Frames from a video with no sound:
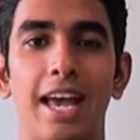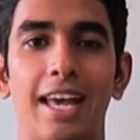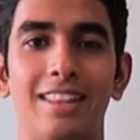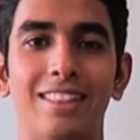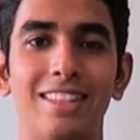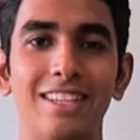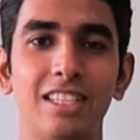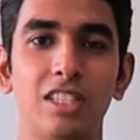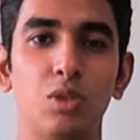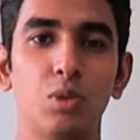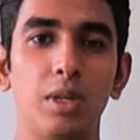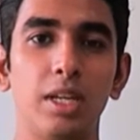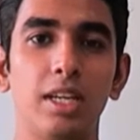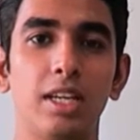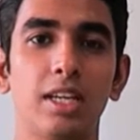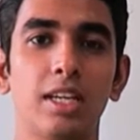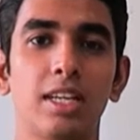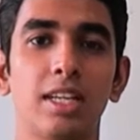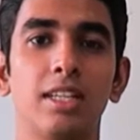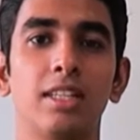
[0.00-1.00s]
and this
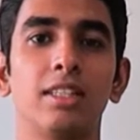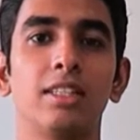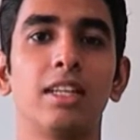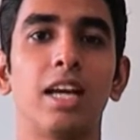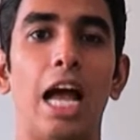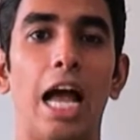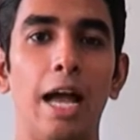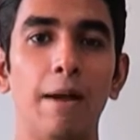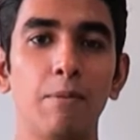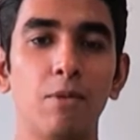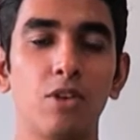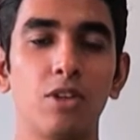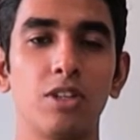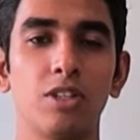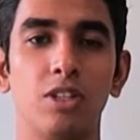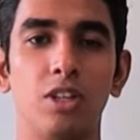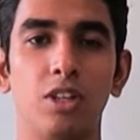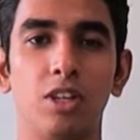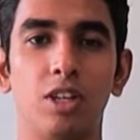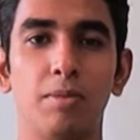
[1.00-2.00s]
week I'm going
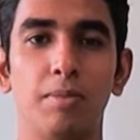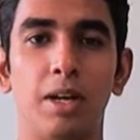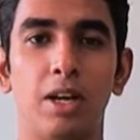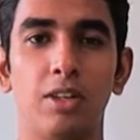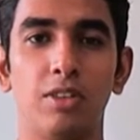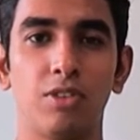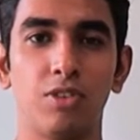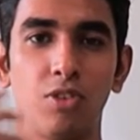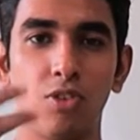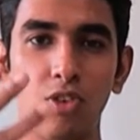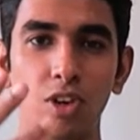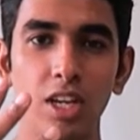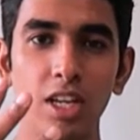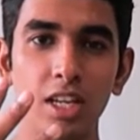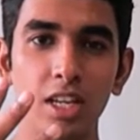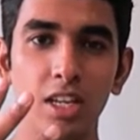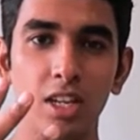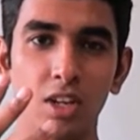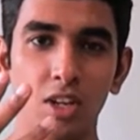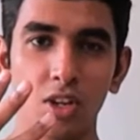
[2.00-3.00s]
to talk about
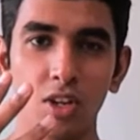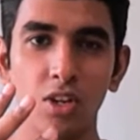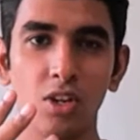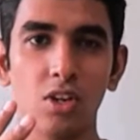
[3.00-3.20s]
3